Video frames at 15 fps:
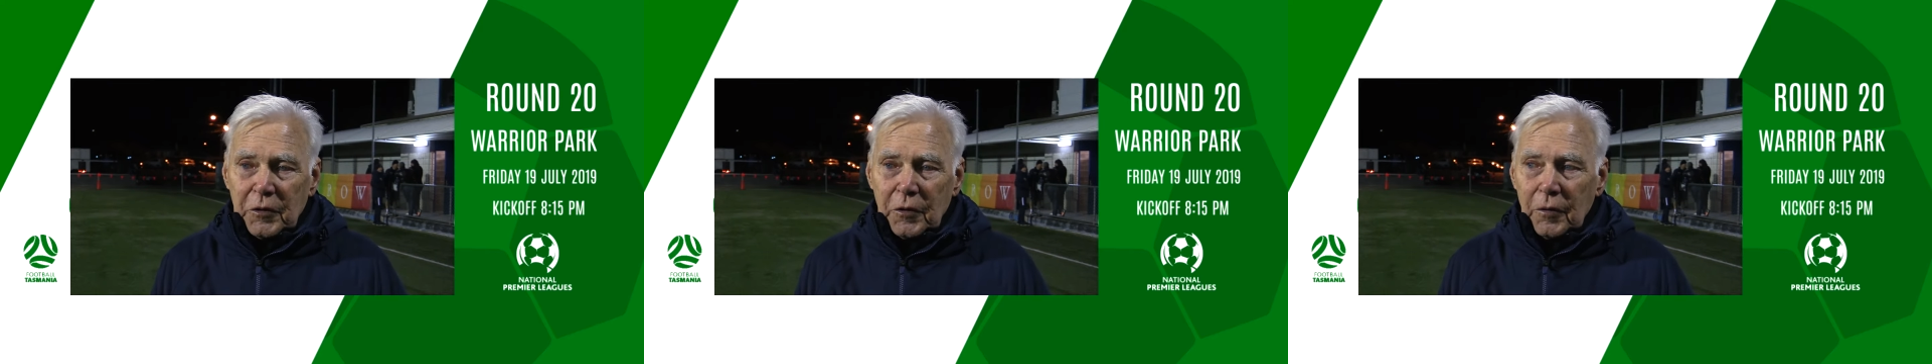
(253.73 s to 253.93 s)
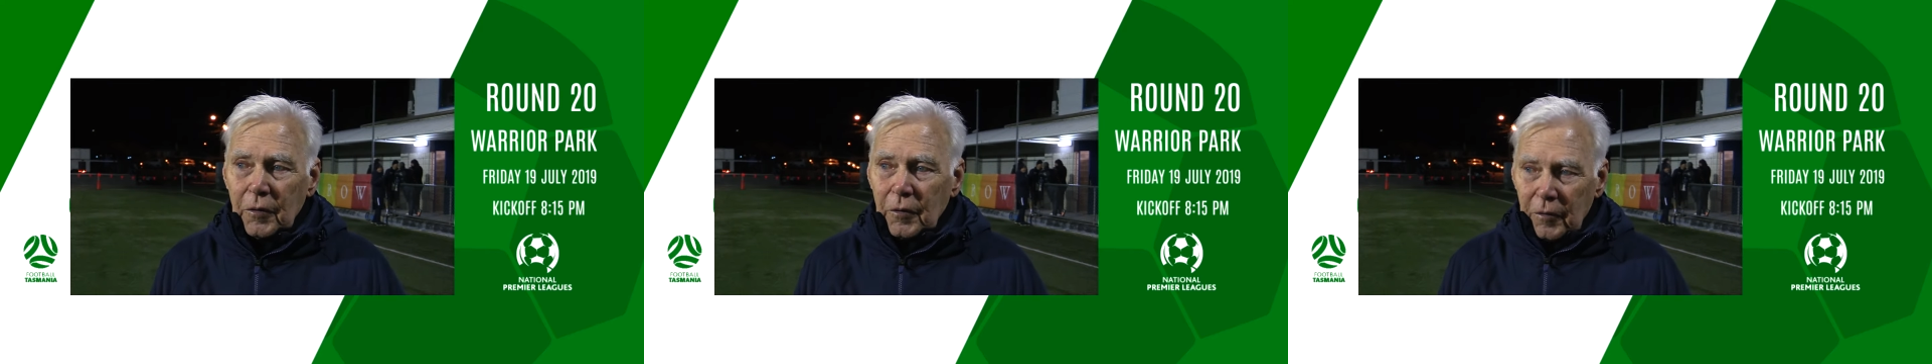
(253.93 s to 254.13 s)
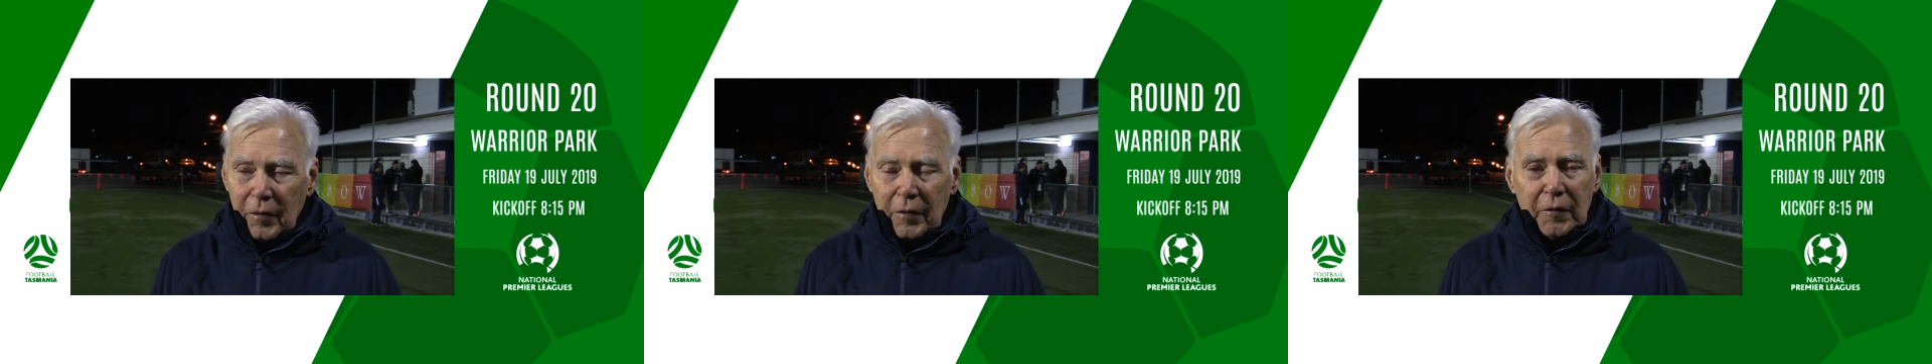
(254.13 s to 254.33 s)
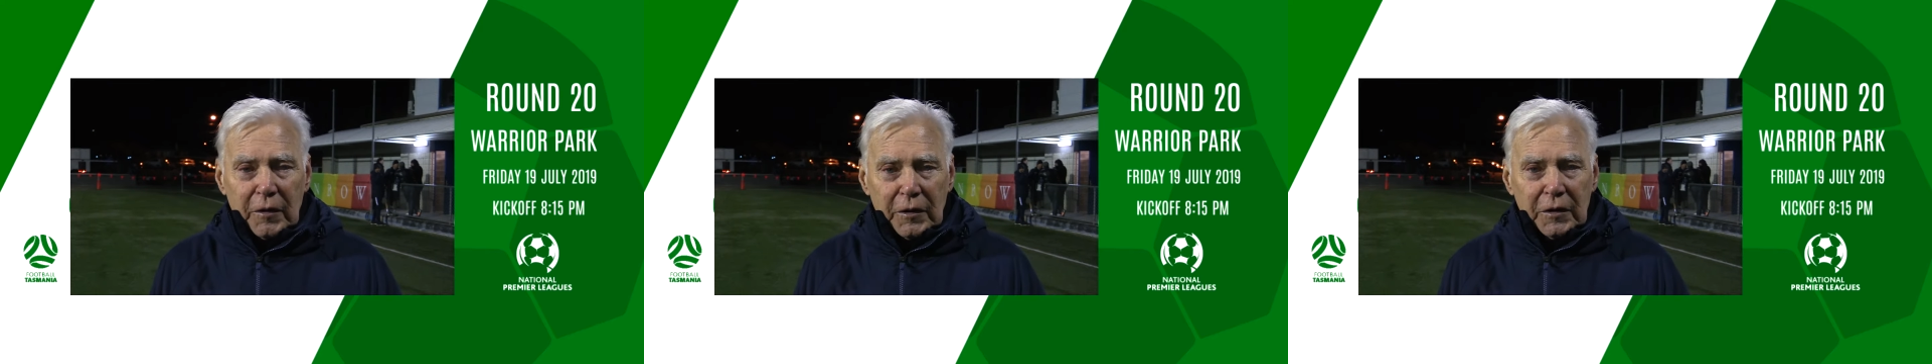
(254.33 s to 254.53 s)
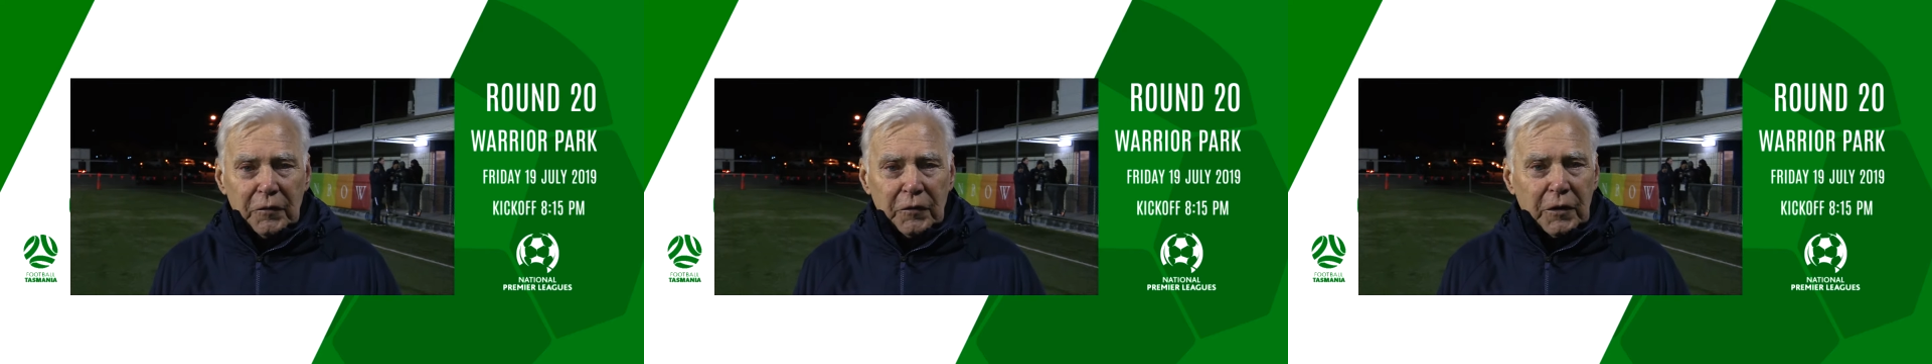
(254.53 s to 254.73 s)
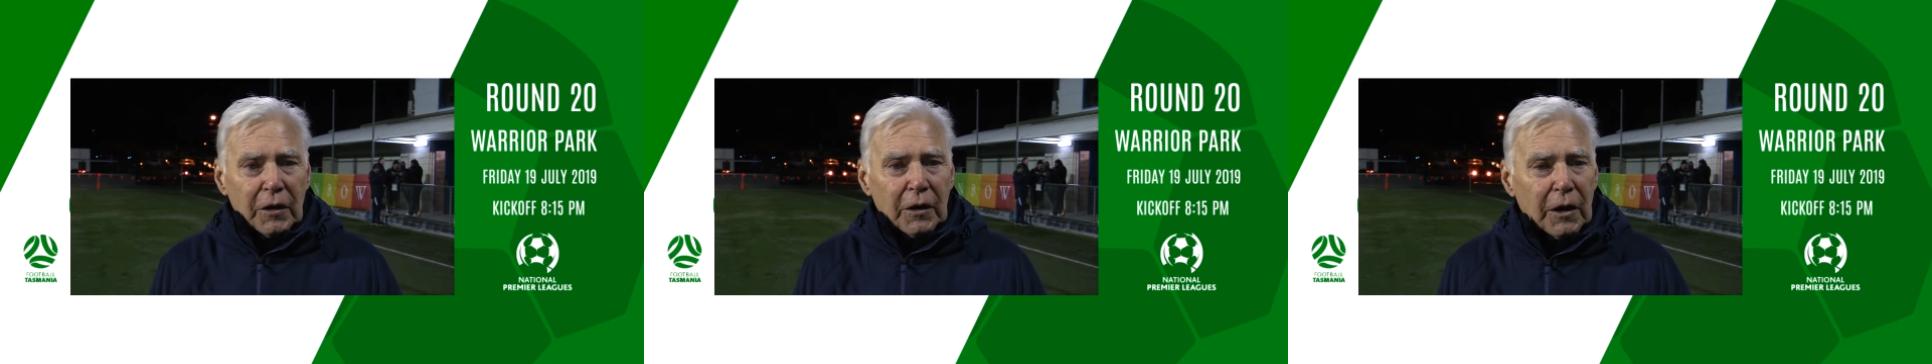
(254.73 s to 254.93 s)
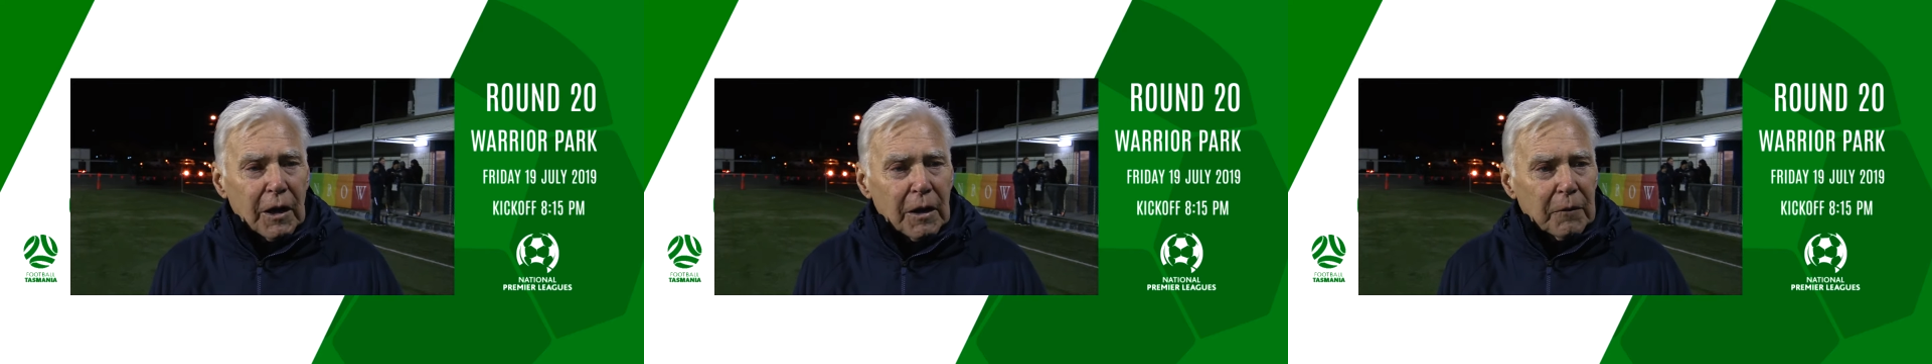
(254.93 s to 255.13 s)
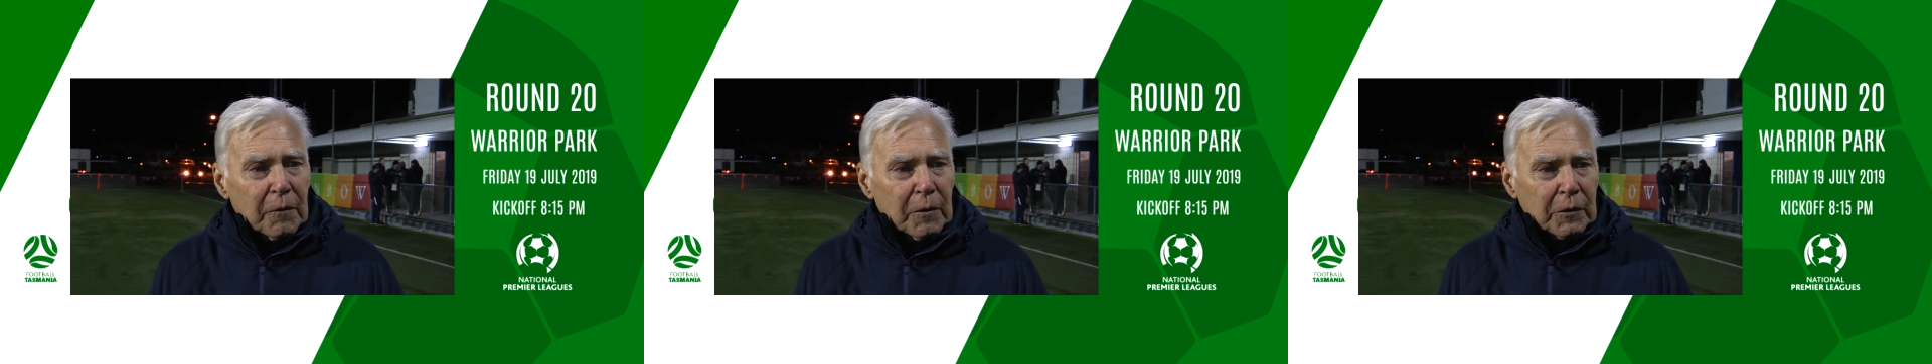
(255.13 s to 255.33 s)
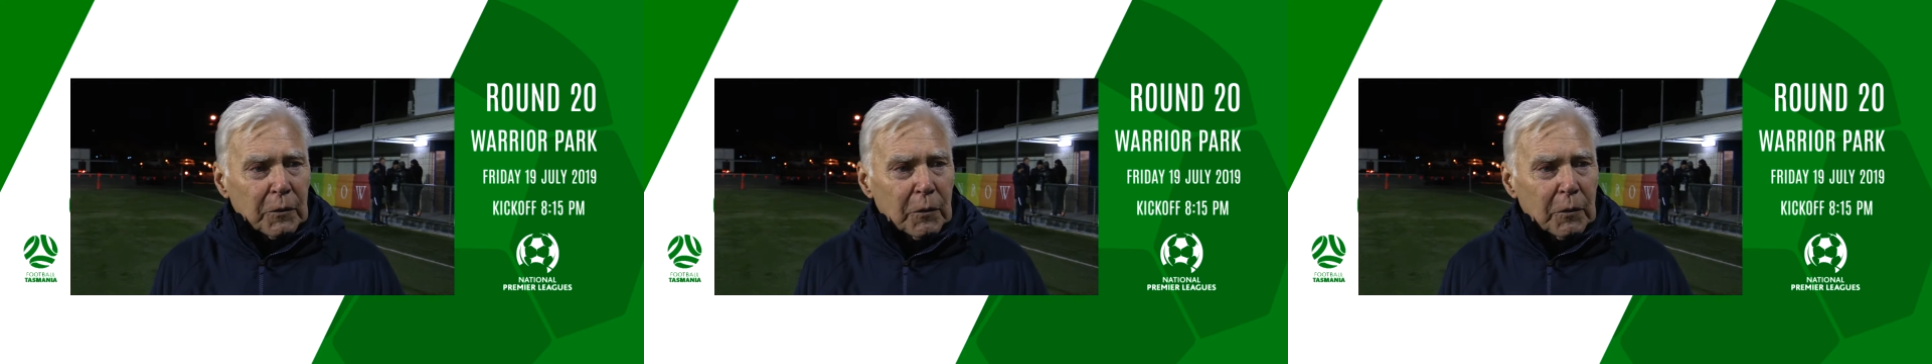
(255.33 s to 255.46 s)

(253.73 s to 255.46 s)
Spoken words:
so a difficult game,